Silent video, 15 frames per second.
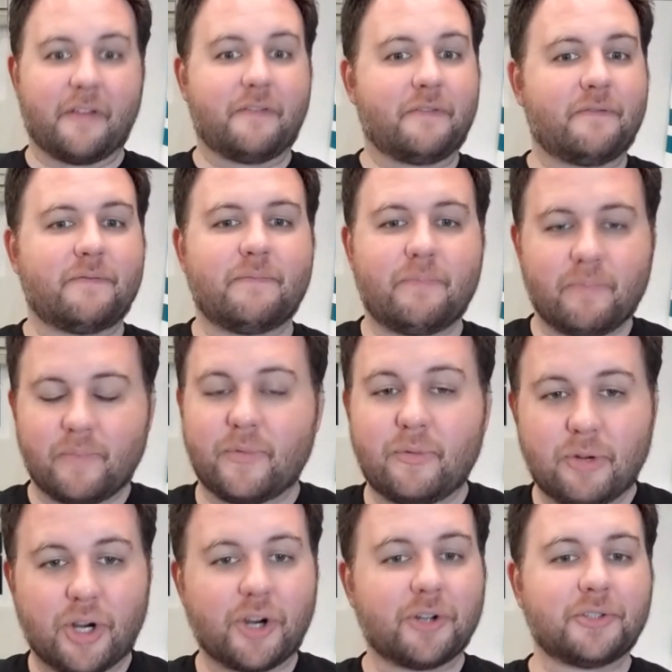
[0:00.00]
I've,
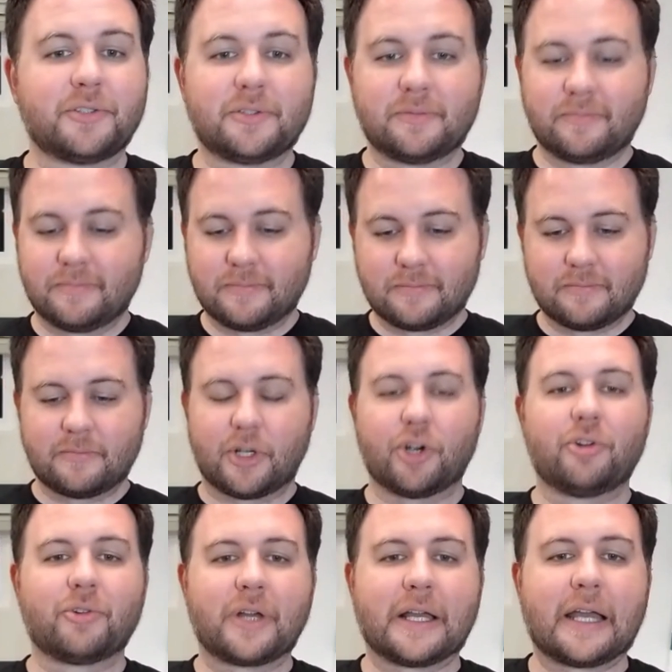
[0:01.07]
Hertl,
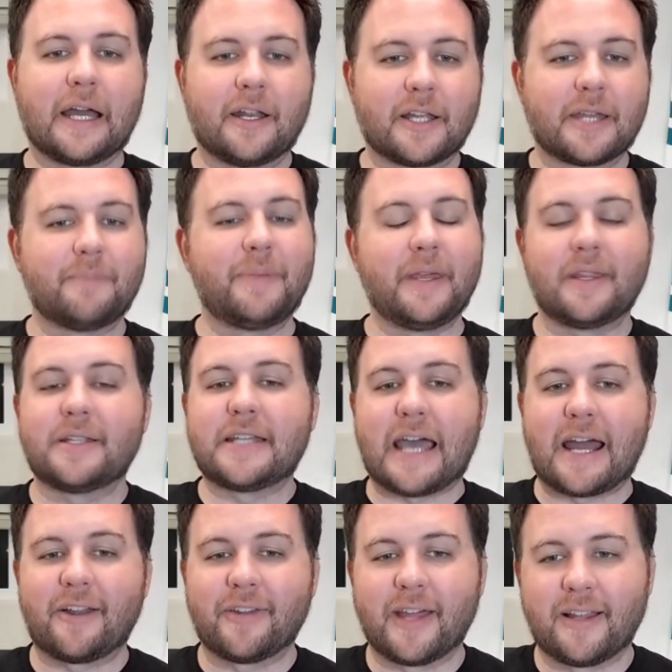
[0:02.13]
Hertl can can be the
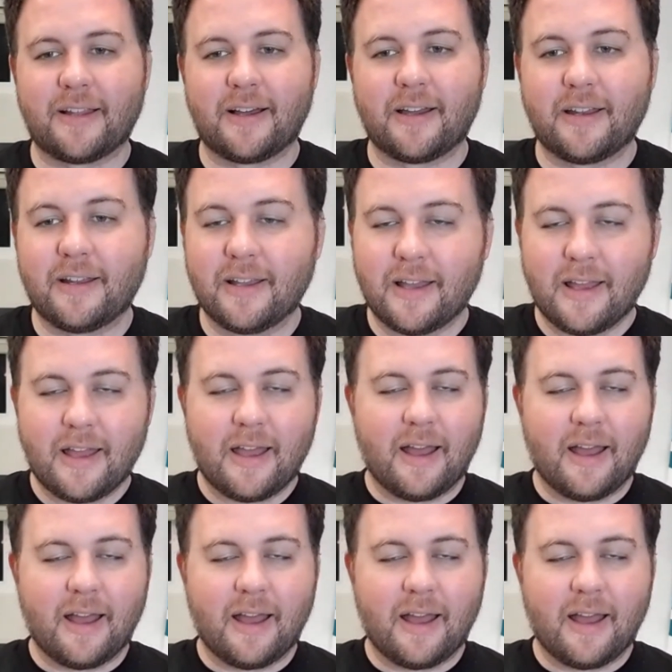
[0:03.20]
dad on that line.